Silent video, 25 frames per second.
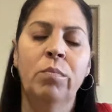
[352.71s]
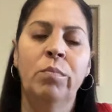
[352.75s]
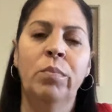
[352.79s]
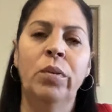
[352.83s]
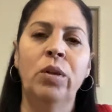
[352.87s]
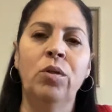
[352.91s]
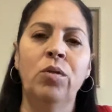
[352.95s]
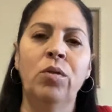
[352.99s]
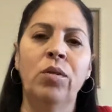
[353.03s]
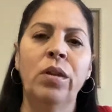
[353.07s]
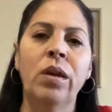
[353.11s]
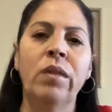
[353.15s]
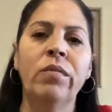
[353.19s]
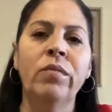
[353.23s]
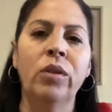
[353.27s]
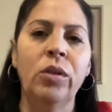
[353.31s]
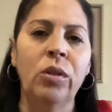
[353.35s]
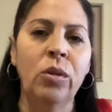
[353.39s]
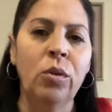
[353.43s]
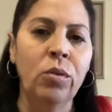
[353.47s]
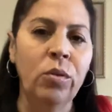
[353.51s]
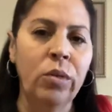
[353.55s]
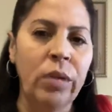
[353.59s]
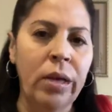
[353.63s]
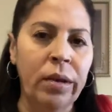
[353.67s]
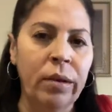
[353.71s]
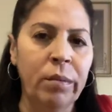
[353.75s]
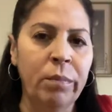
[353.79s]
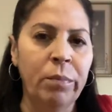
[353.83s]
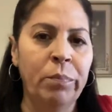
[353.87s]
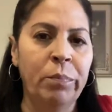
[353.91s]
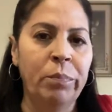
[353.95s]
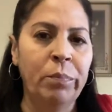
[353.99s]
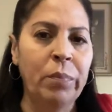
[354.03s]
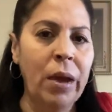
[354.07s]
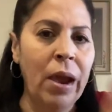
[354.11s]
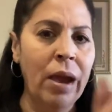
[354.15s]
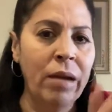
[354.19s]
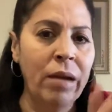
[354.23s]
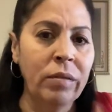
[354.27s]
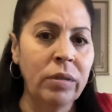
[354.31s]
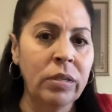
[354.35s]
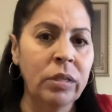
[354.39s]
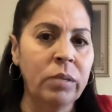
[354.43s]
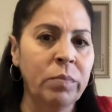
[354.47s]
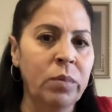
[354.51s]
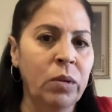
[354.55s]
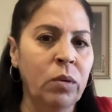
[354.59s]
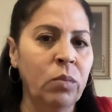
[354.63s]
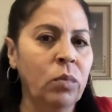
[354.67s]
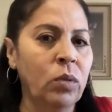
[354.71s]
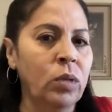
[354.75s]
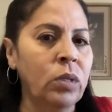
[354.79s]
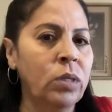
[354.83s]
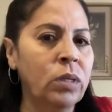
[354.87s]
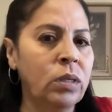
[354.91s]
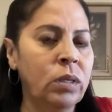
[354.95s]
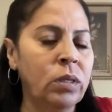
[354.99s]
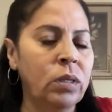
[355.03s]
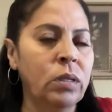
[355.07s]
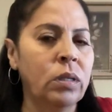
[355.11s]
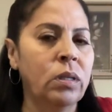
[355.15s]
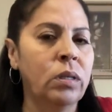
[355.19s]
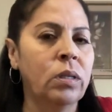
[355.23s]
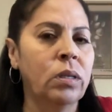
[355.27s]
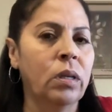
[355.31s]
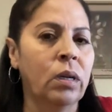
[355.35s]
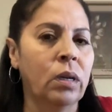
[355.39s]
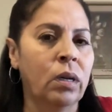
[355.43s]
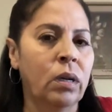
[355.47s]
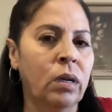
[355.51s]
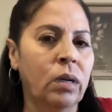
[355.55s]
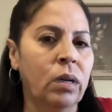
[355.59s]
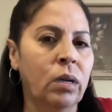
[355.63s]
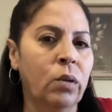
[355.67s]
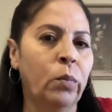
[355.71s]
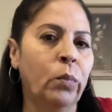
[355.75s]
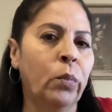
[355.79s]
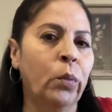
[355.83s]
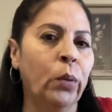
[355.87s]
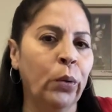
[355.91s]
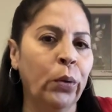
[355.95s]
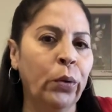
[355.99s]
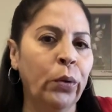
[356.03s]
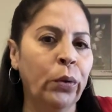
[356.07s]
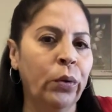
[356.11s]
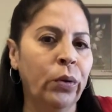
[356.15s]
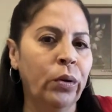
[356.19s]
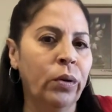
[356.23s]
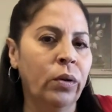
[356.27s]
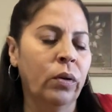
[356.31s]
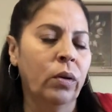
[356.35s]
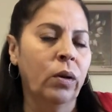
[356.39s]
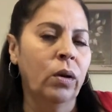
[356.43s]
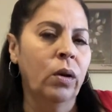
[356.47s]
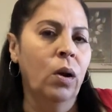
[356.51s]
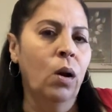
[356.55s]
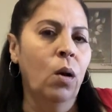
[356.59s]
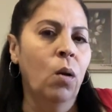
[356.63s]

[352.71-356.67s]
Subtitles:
But you never knew that embarrassment was the word